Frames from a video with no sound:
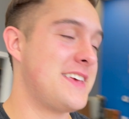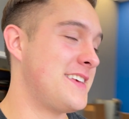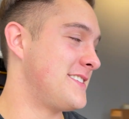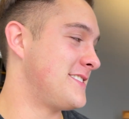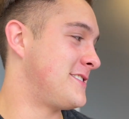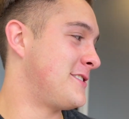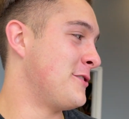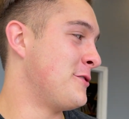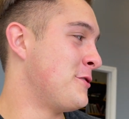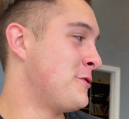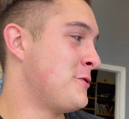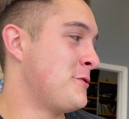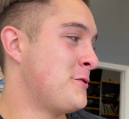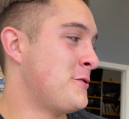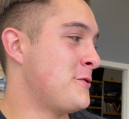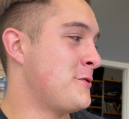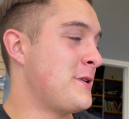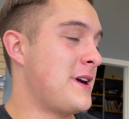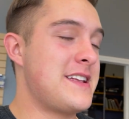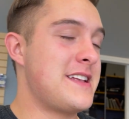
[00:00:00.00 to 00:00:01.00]

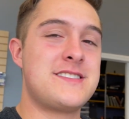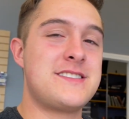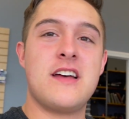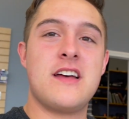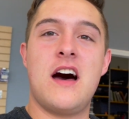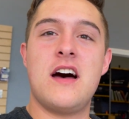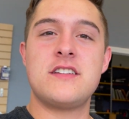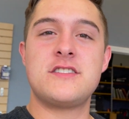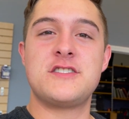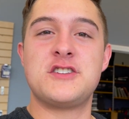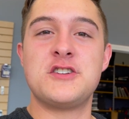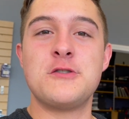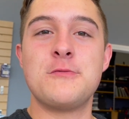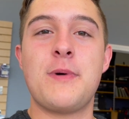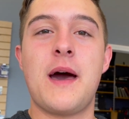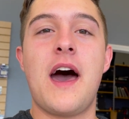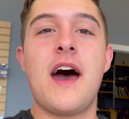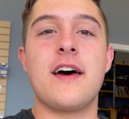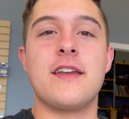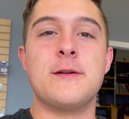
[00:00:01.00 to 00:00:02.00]
so it's not too
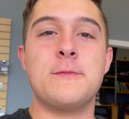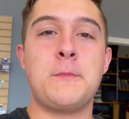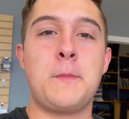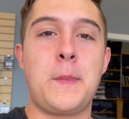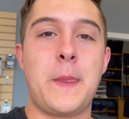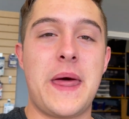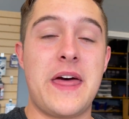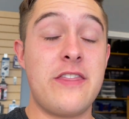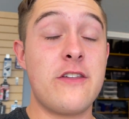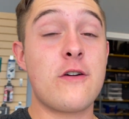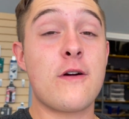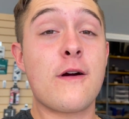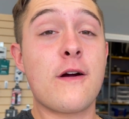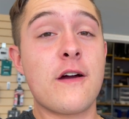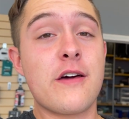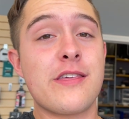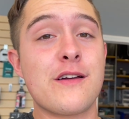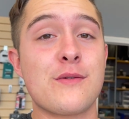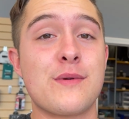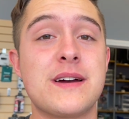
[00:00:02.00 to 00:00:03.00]
bad. And there are
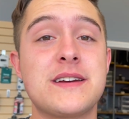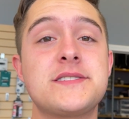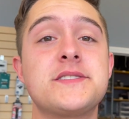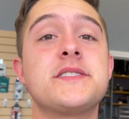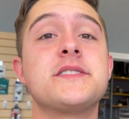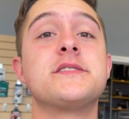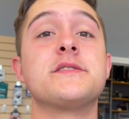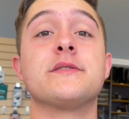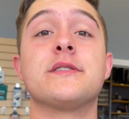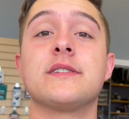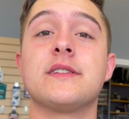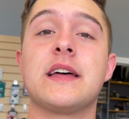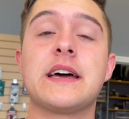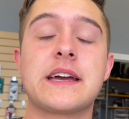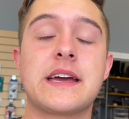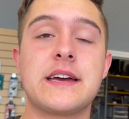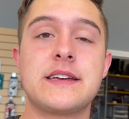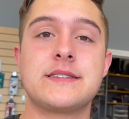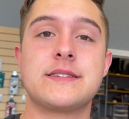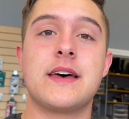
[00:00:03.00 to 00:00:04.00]
other ways to do it. Like
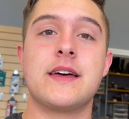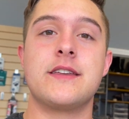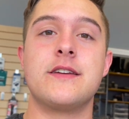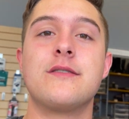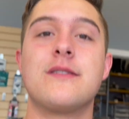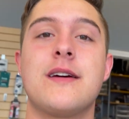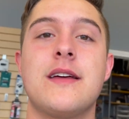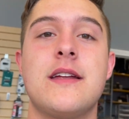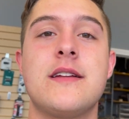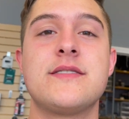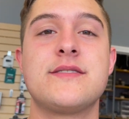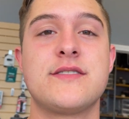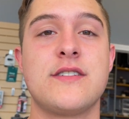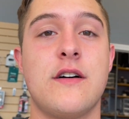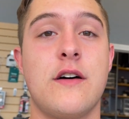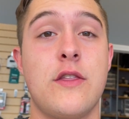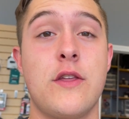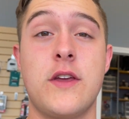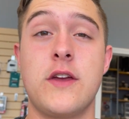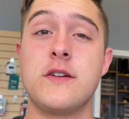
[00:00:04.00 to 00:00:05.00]
I said, you can
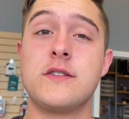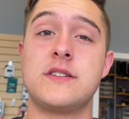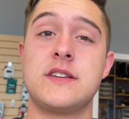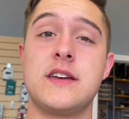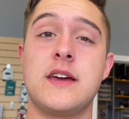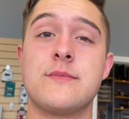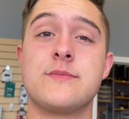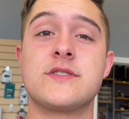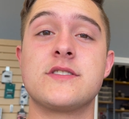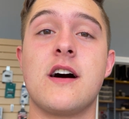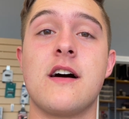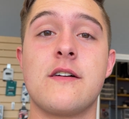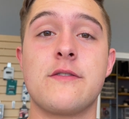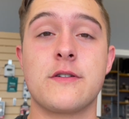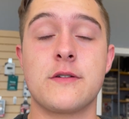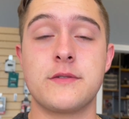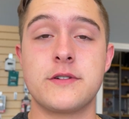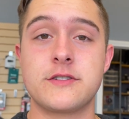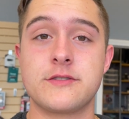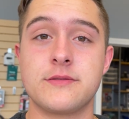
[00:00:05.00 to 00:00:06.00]
install the UTM
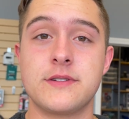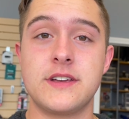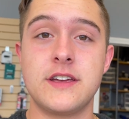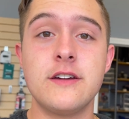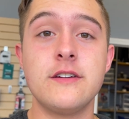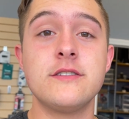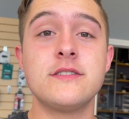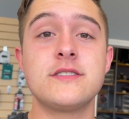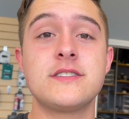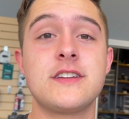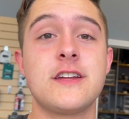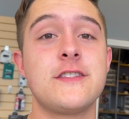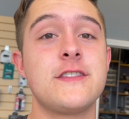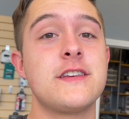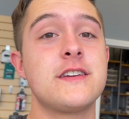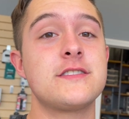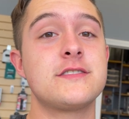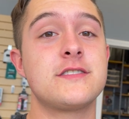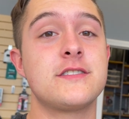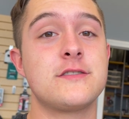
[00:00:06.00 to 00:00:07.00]
software, which we used in
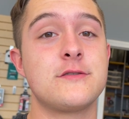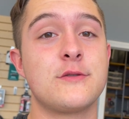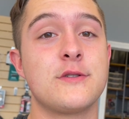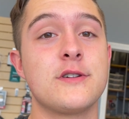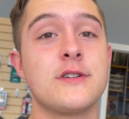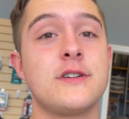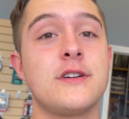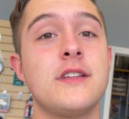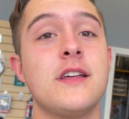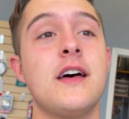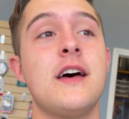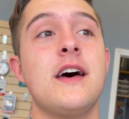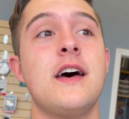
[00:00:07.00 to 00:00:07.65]
this tutorial.